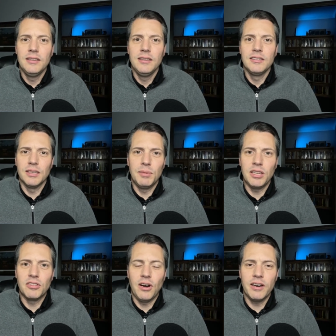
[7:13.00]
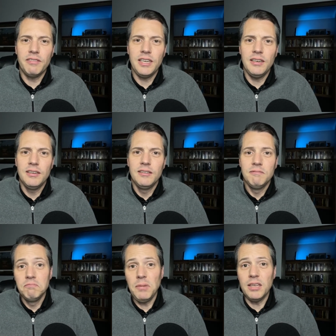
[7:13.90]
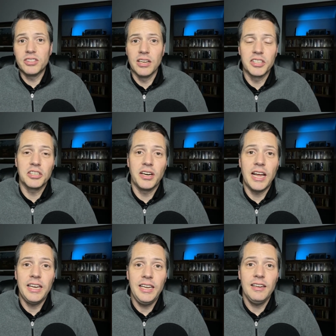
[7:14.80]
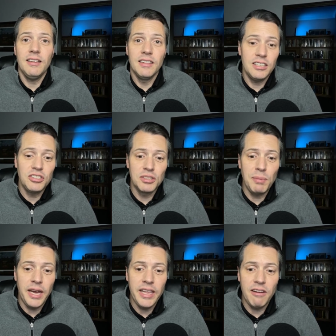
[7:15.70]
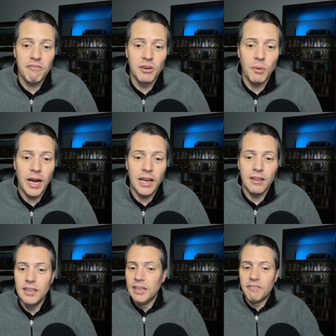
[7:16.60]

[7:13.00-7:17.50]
Somebody thought of it. That sounds a good idea. Let's just buy that for a while.